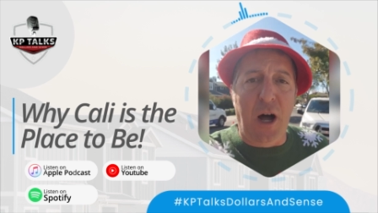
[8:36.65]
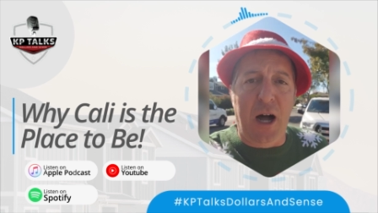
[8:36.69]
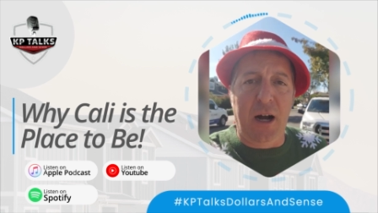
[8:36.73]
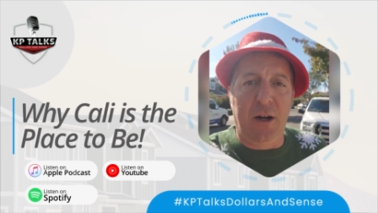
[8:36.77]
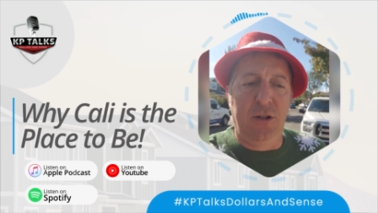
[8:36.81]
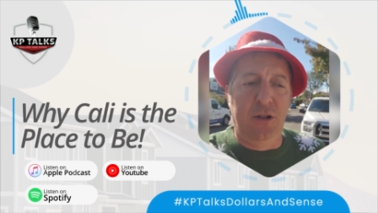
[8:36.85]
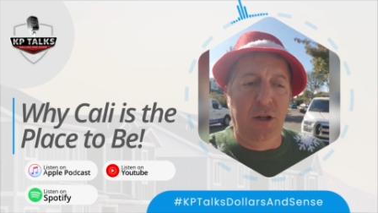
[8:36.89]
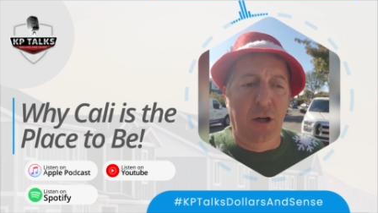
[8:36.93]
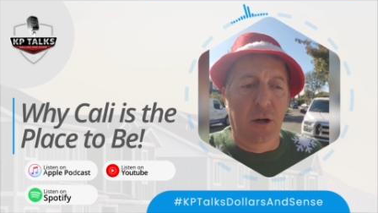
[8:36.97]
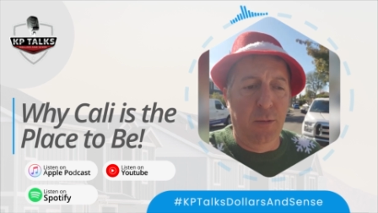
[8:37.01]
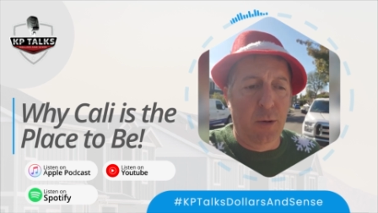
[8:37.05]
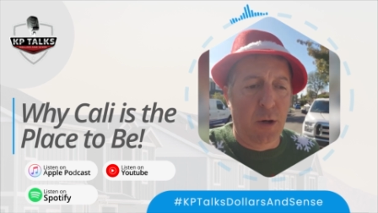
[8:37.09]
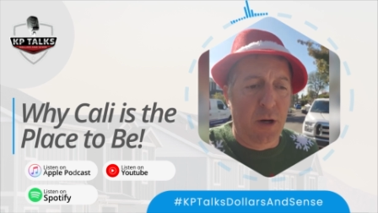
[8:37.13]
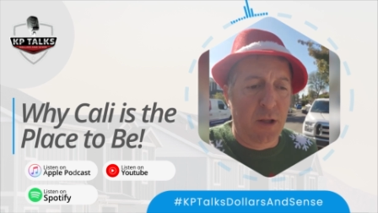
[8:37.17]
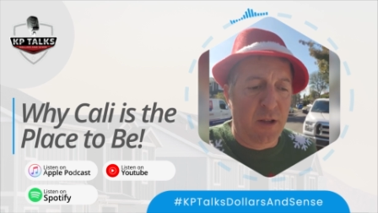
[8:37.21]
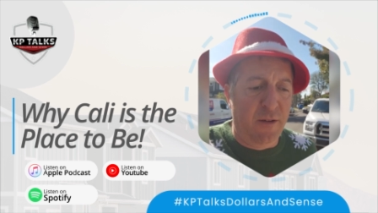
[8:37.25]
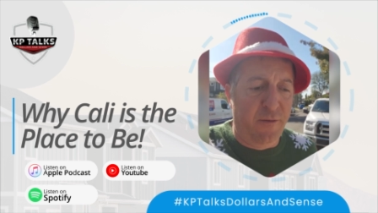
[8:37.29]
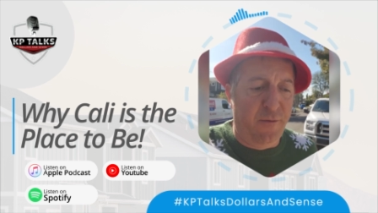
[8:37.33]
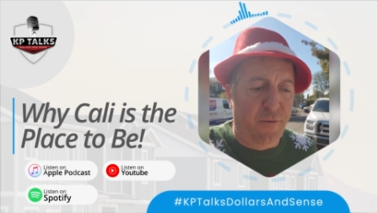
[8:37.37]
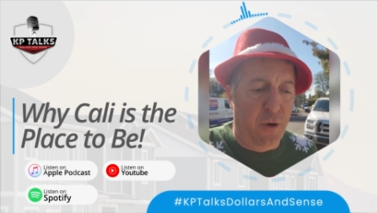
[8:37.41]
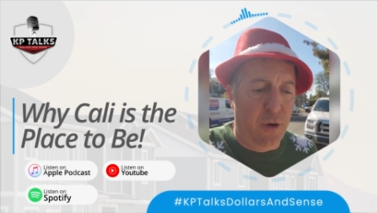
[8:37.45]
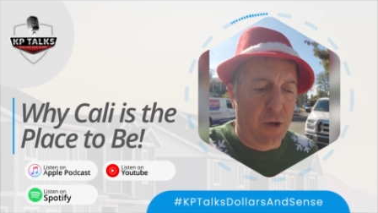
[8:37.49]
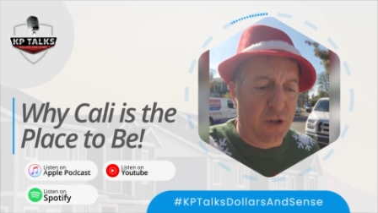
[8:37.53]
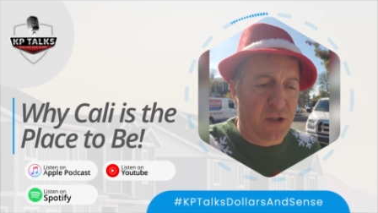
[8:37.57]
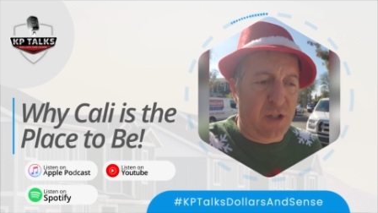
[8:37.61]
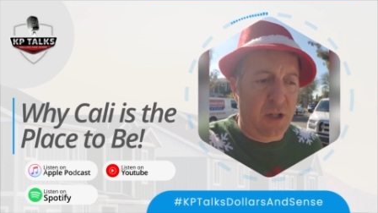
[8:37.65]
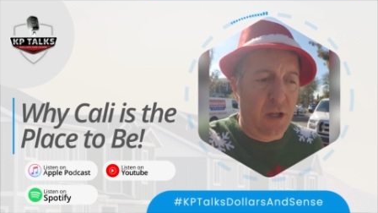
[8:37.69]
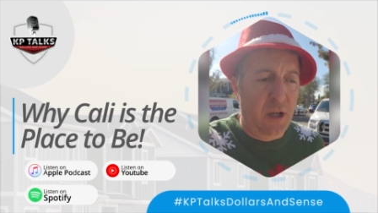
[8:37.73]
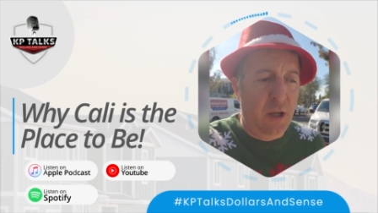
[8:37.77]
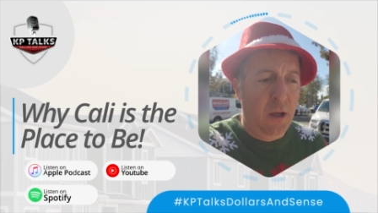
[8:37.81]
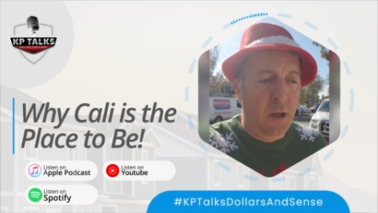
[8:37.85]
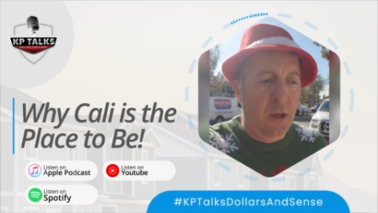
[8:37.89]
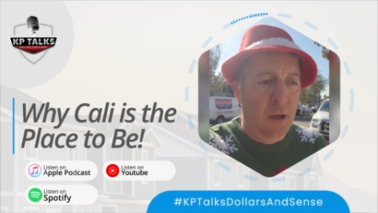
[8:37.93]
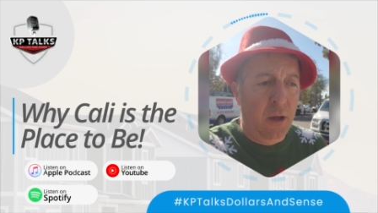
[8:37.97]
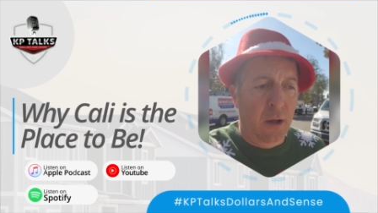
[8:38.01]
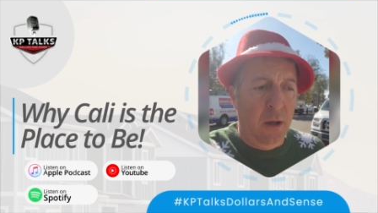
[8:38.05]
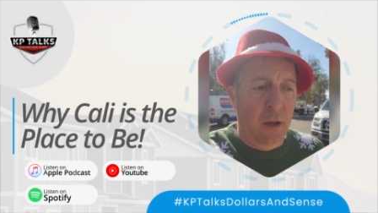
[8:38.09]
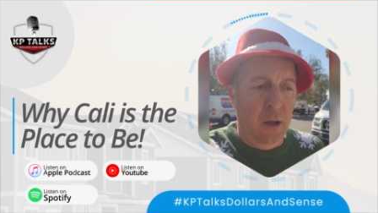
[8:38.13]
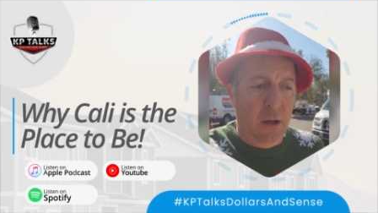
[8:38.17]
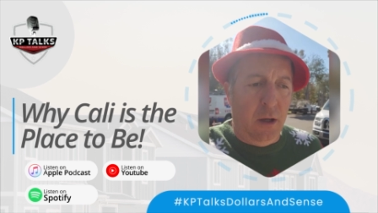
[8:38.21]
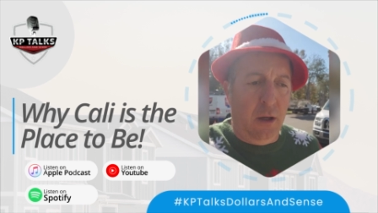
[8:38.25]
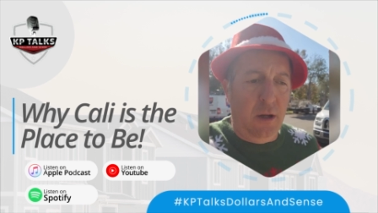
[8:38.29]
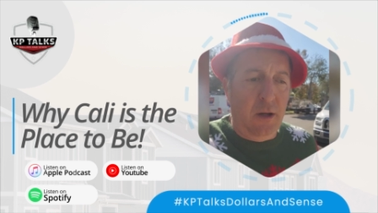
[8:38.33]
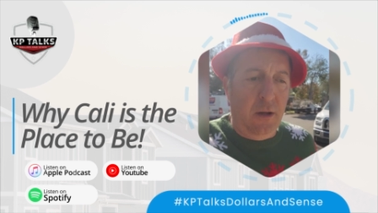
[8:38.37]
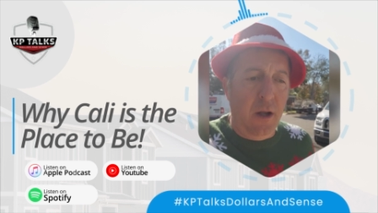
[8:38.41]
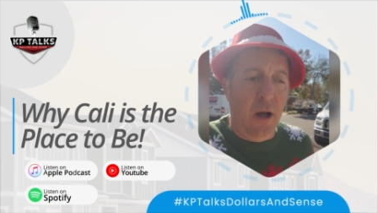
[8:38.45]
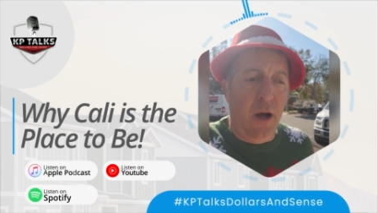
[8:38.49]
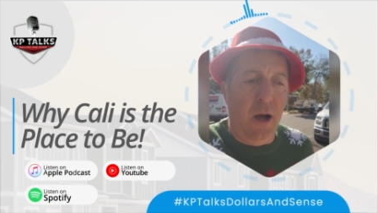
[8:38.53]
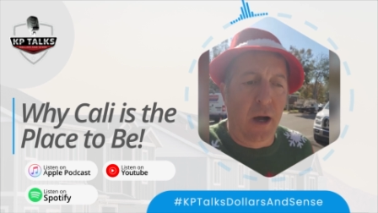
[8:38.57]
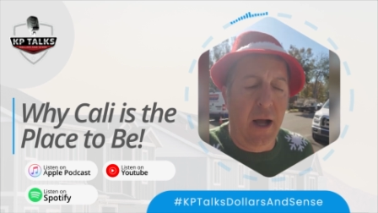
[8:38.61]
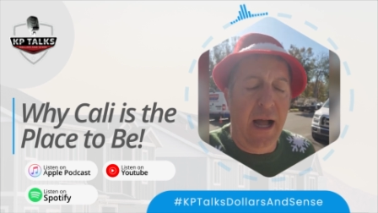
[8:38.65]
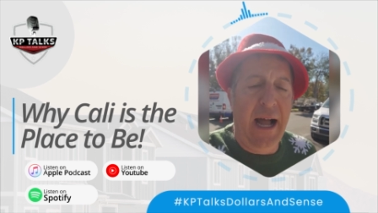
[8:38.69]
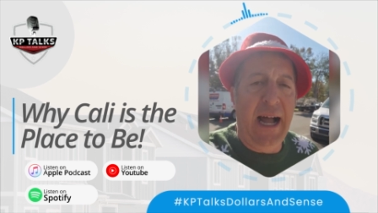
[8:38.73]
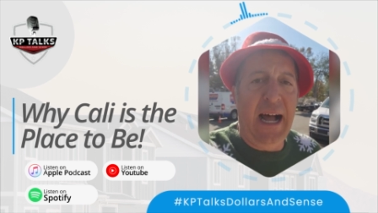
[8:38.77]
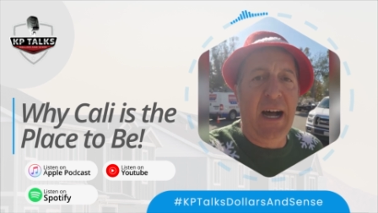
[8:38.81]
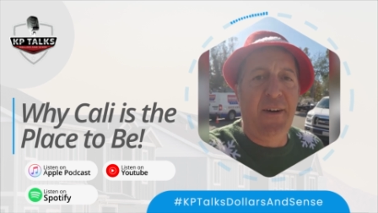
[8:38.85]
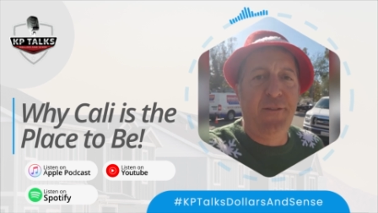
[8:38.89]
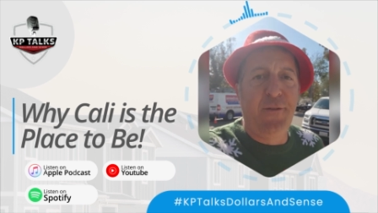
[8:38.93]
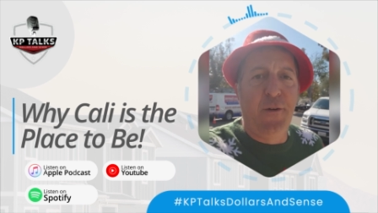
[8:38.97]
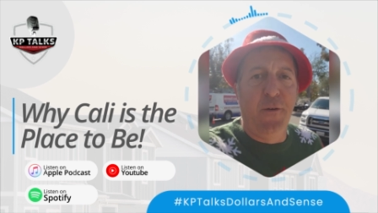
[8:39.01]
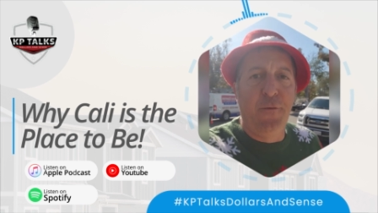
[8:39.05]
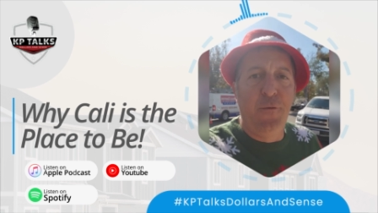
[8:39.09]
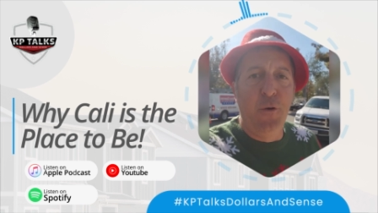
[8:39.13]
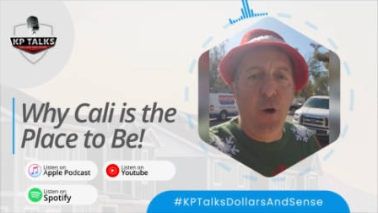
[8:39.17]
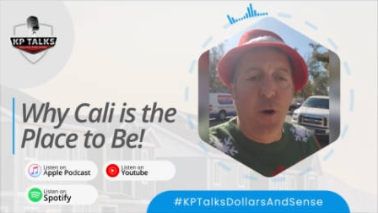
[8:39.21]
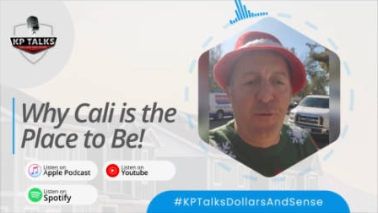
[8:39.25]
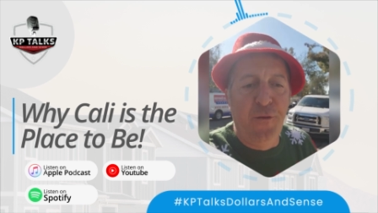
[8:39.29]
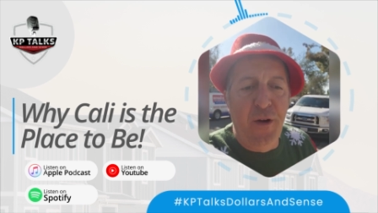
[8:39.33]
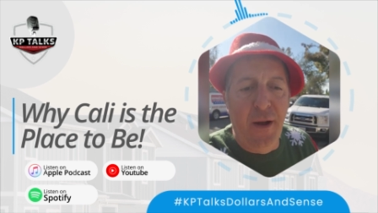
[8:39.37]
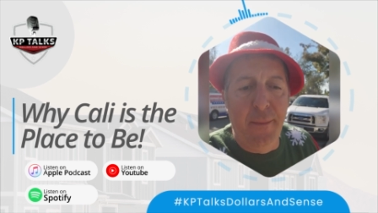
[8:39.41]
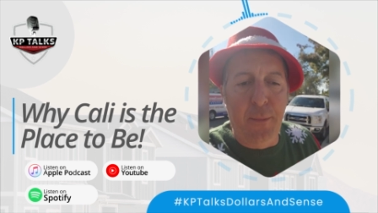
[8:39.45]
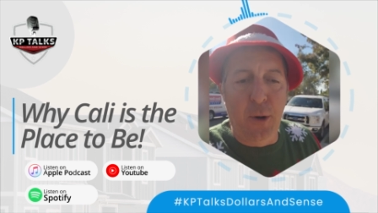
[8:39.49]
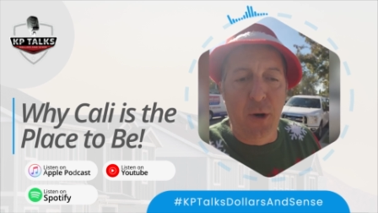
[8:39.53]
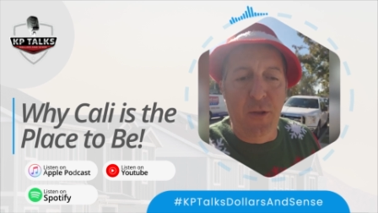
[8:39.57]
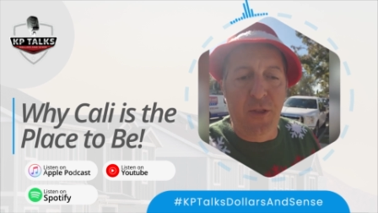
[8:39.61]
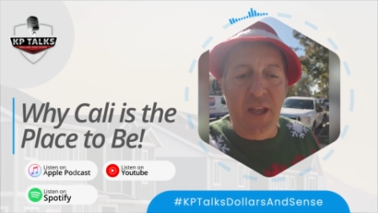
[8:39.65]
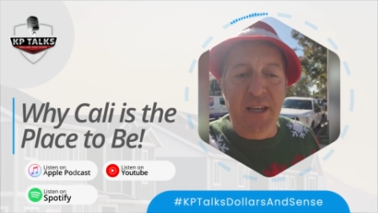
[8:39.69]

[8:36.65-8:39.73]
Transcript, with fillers: October and the first uh, half of November.